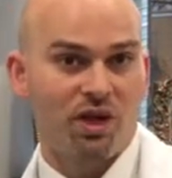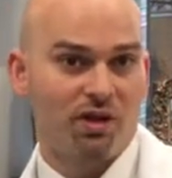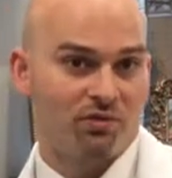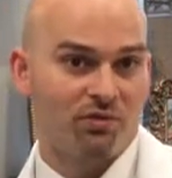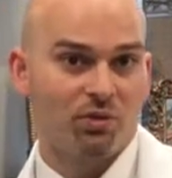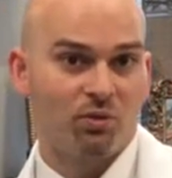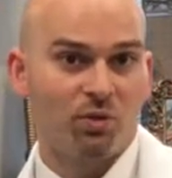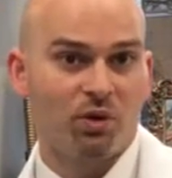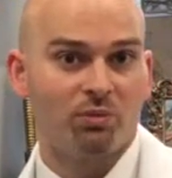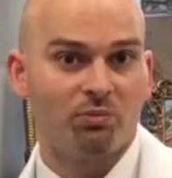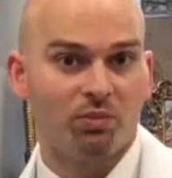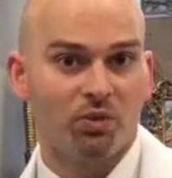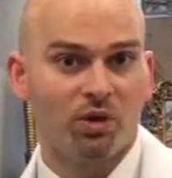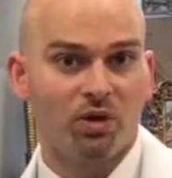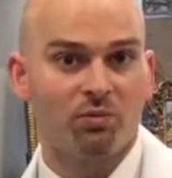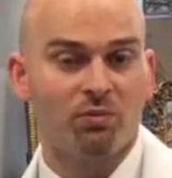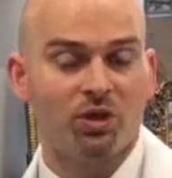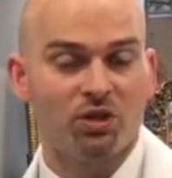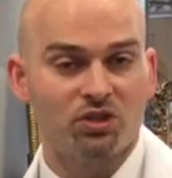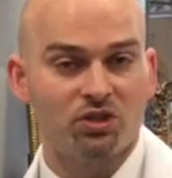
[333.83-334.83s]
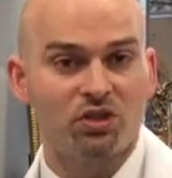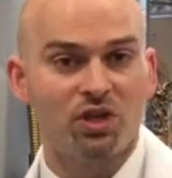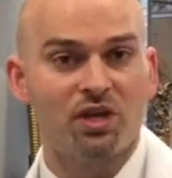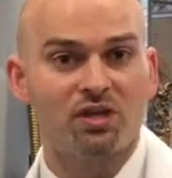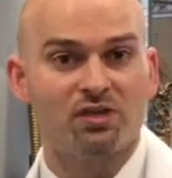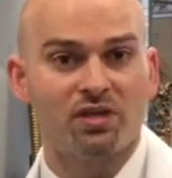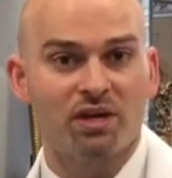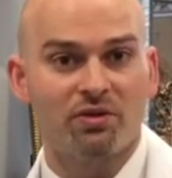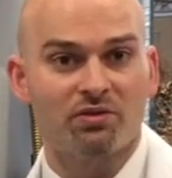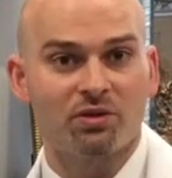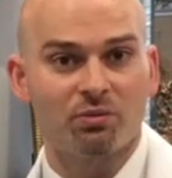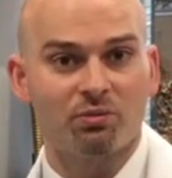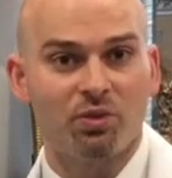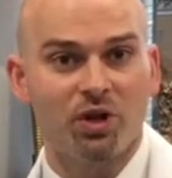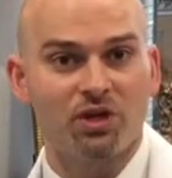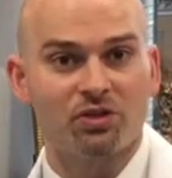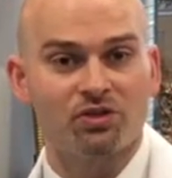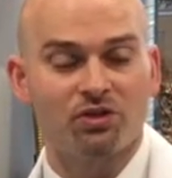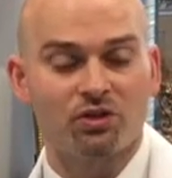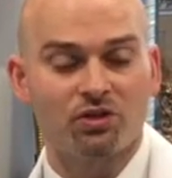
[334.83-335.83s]
everyone pretty much does after
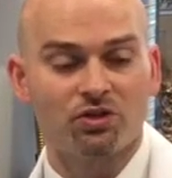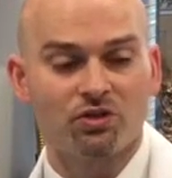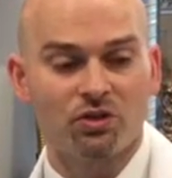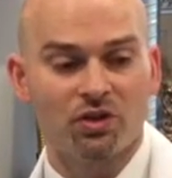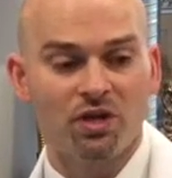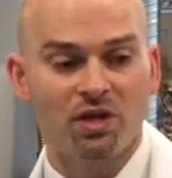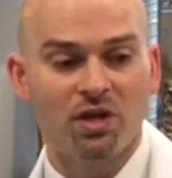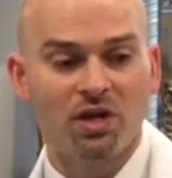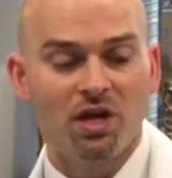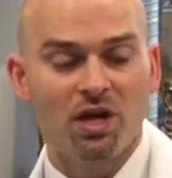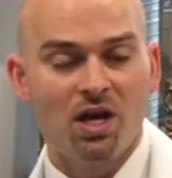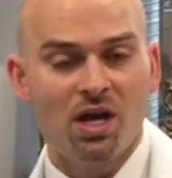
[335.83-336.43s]
breast surgery,